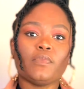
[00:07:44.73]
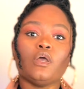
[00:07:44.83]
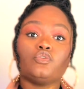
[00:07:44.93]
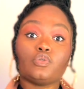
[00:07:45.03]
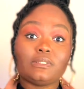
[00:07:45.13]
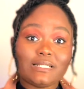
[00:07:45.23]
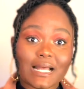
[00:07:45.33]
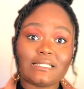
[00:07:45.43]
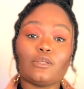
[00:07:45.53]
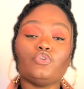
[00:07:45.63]
So
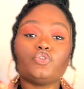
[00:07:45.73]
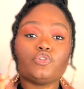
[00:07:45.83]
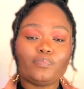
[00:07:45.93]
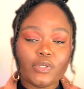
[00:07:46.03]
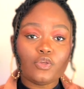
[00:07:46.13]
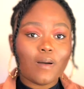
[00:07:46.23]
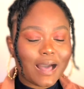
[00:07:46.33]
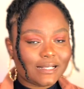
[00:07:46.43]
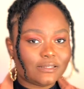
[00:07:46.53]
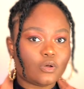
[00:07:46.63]
that should be your answer,